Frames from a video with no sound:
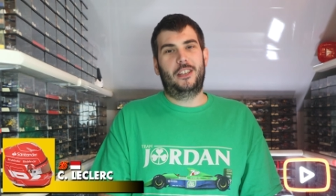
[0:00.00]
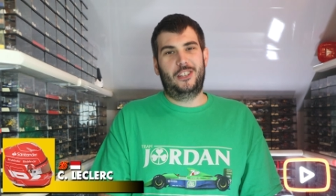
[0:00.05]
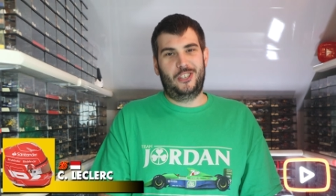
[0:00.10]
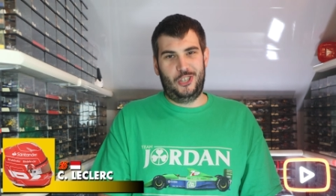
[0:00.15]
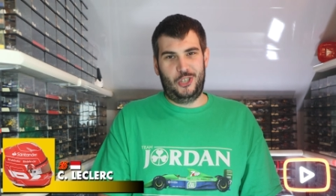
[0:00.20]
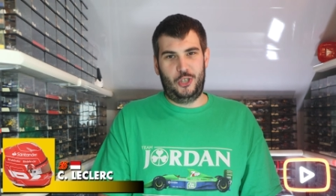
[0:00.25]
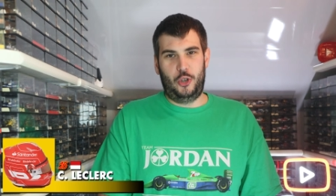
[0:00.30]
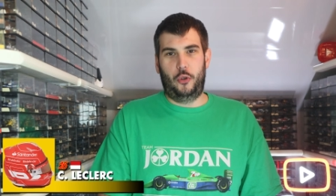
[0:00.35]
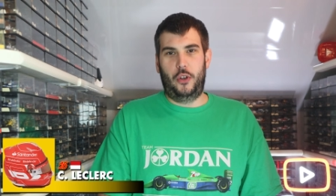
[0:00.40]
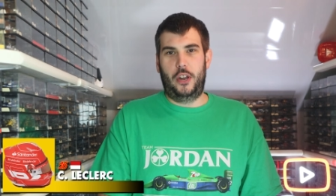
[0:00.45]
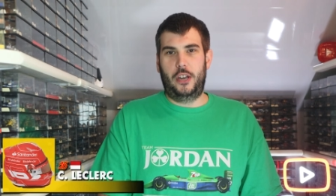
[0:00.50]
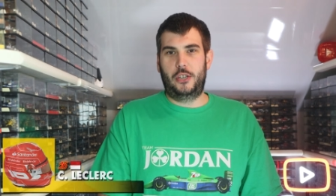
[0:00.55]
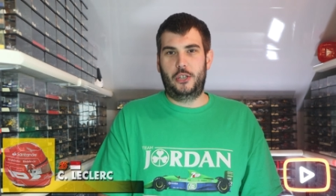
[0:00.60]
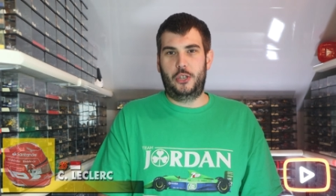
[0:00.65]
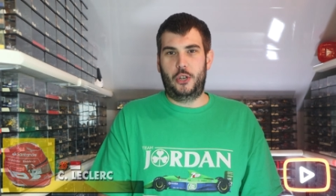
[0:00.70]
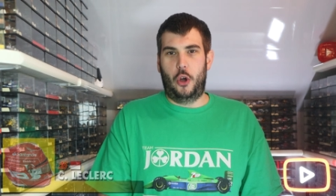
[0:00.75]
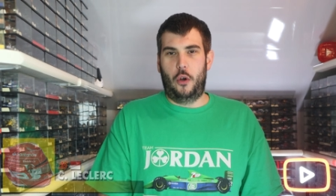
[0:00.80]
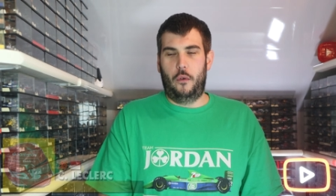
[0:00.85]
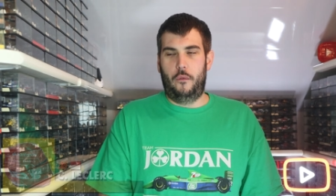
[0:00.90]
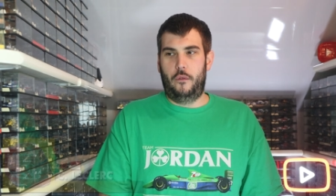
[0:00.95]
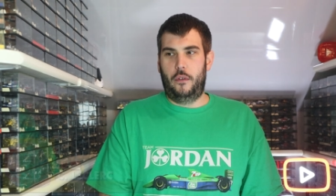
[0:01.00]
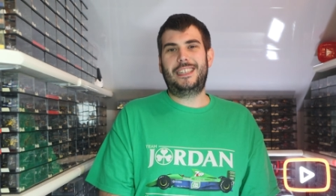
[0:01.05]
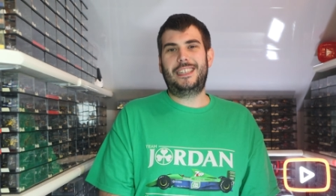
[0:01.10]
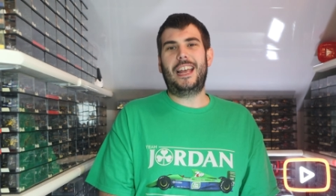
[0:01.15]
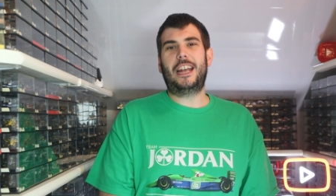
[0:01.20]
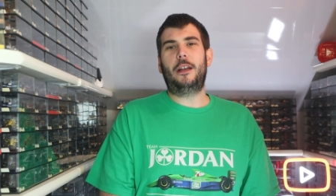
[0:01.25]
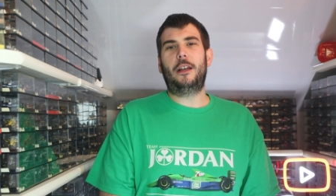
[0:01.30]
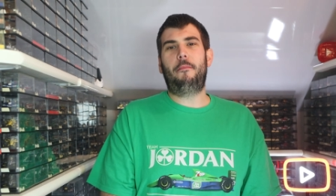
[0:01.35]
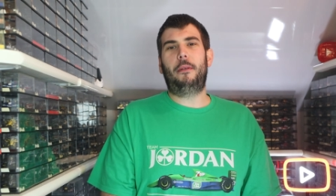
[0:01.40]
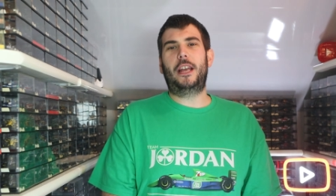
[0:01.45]
Stunning stuff.
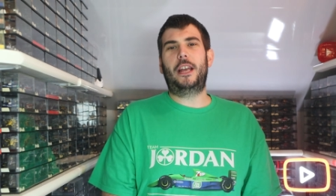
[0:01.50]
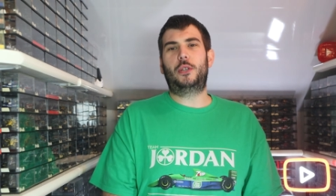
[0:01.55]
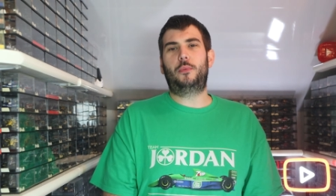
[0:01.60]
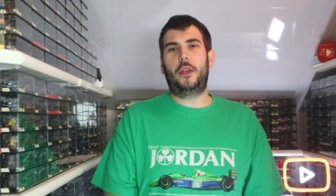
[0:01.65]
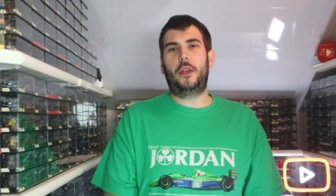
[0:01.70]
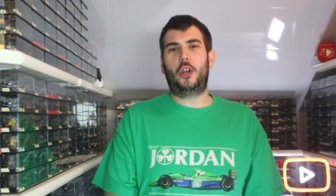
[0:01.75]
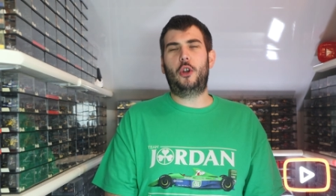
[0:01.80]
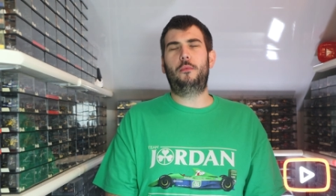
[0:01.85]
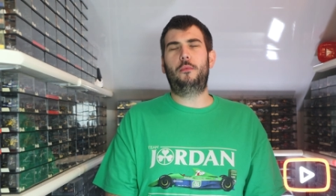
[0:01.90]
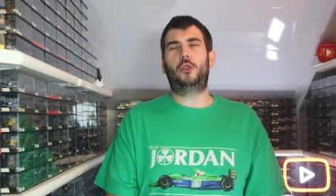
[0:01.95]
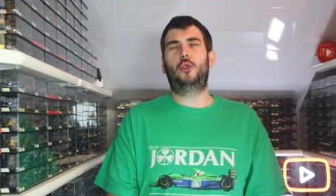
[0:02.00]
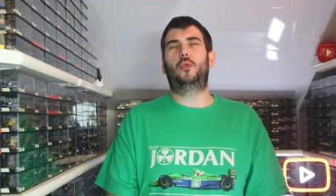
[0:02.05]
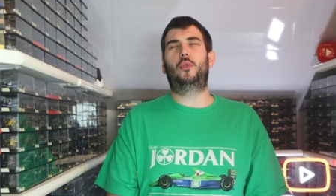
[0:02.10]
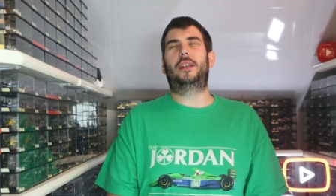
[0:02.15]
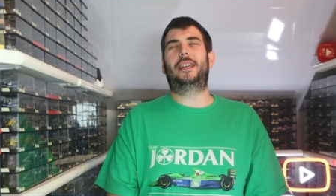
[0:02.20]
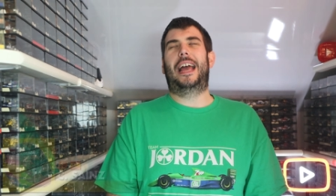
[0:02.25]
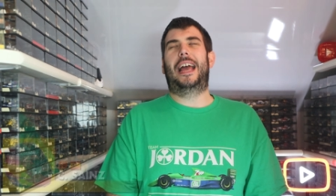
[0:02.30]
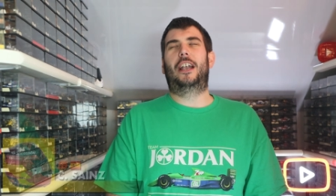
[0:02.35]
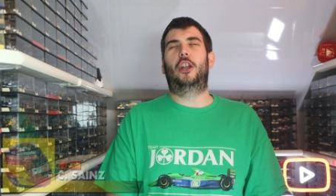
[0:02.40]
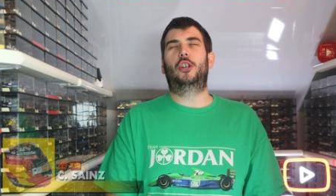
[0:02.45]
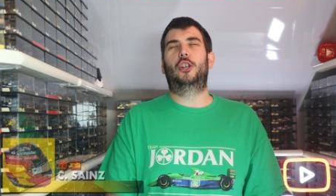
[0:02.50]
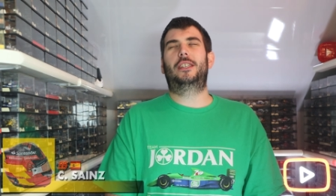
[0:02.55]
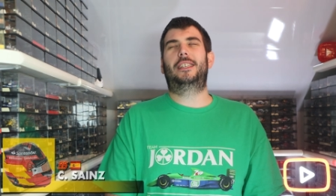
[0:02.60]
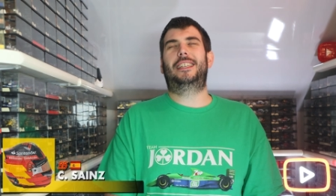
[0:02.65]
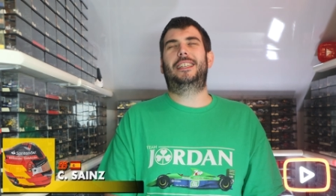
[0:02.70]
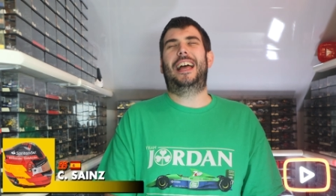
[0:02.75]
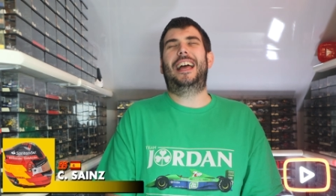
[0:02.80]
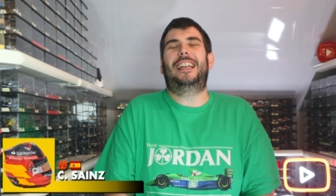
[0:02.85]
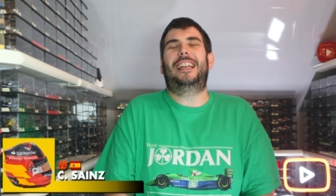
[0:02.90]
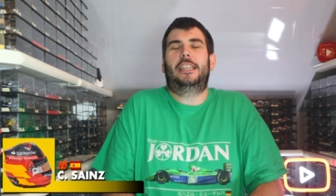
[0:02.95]
Second place we come to Carlos
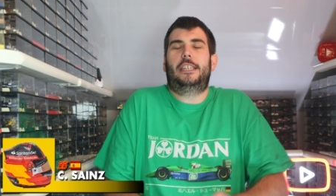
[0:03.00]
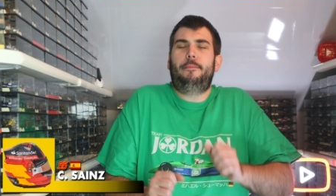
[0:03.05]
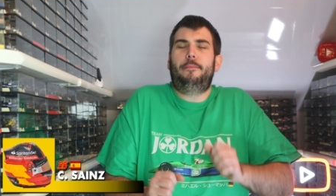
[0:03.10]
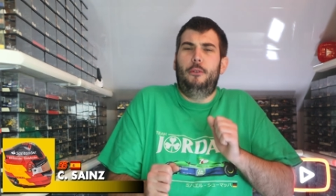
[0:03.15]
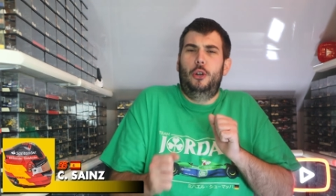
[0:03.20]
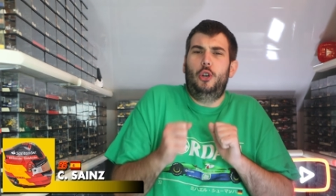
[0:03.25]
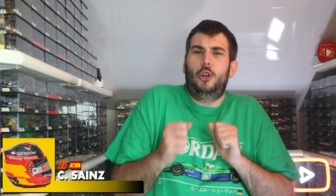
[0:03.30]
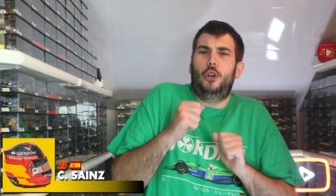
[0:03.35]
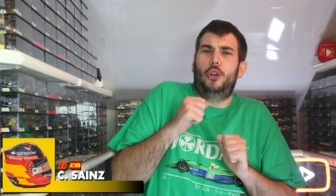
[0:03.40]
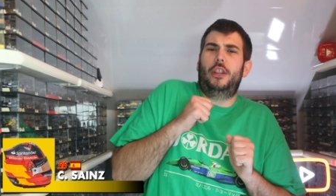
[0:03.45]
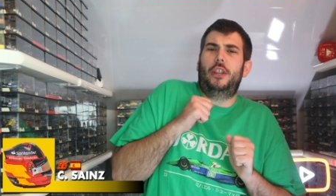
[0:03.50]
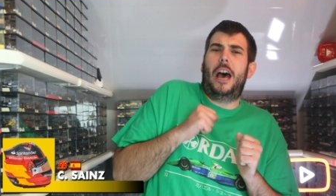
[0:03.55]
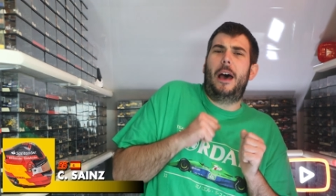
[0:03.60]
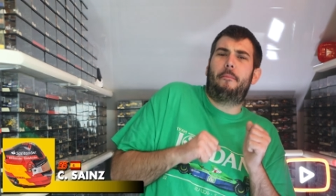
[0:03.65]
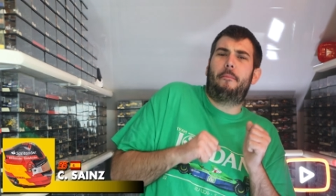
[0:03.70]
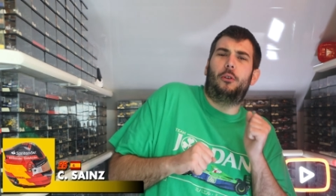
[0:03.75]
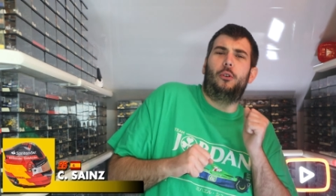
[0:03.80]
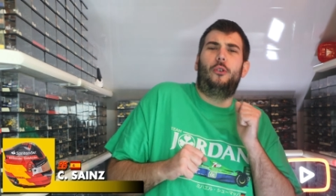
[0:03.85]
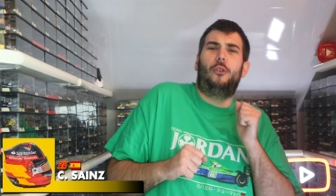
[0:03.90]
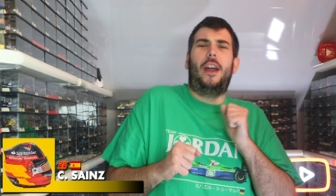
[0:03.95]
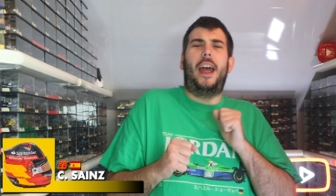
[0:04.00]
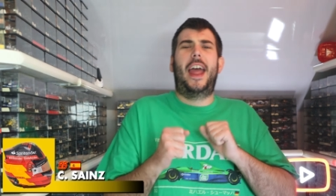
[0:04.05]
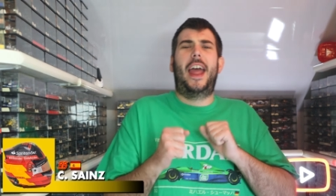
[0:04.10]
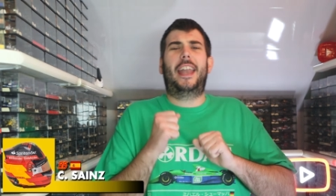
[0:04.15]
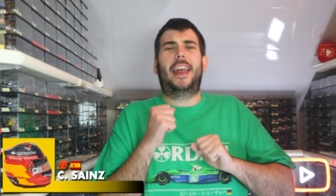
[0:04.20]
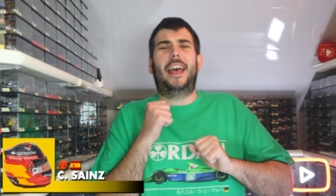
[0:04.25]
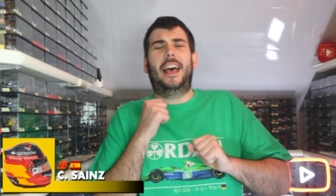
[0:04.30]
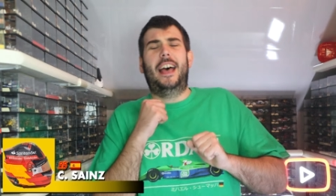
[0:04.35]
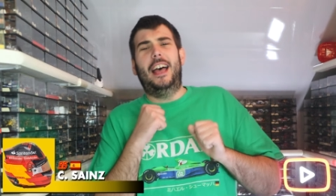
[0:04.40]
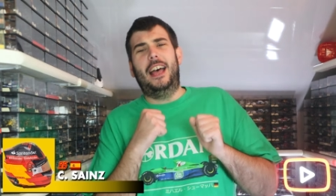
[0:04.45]
Sainz. Smooth
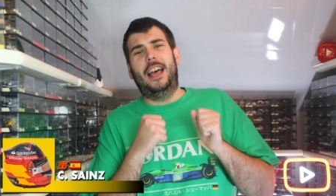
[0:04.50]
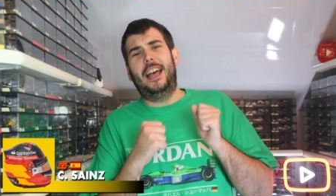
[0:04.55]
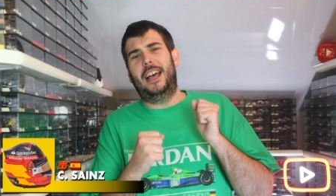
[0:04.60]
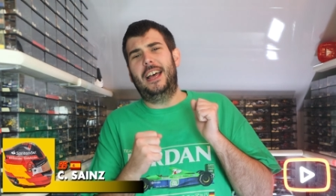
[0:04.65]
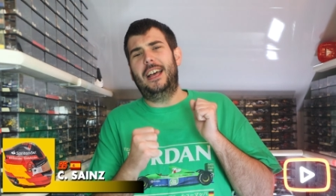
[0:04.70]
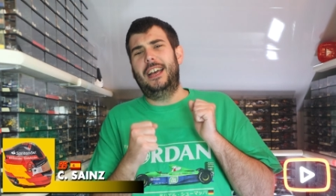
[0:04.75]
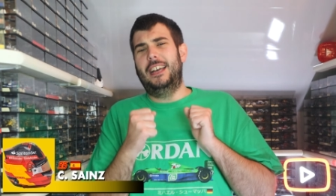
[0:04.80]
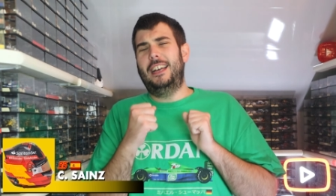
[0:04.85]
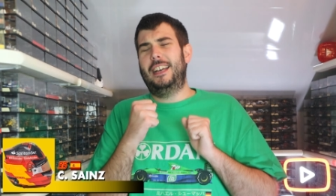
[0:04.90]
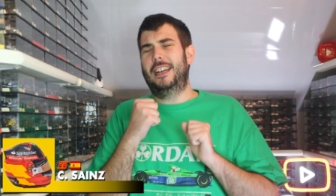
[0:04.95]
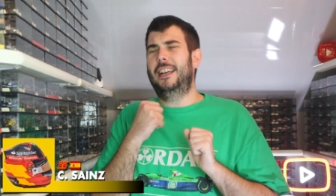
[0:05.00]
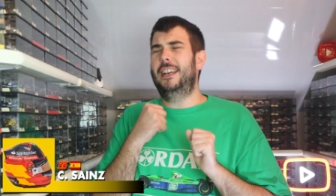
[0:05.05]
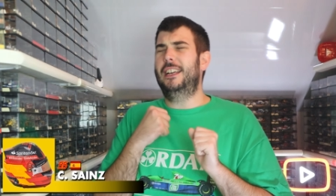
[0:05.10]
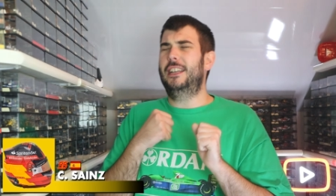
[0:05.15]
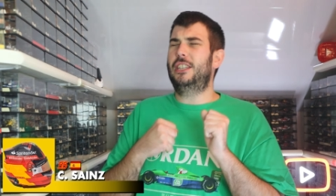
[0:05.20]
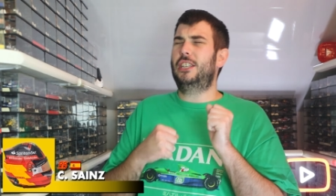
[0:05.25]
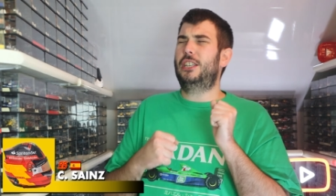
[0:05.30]
operator.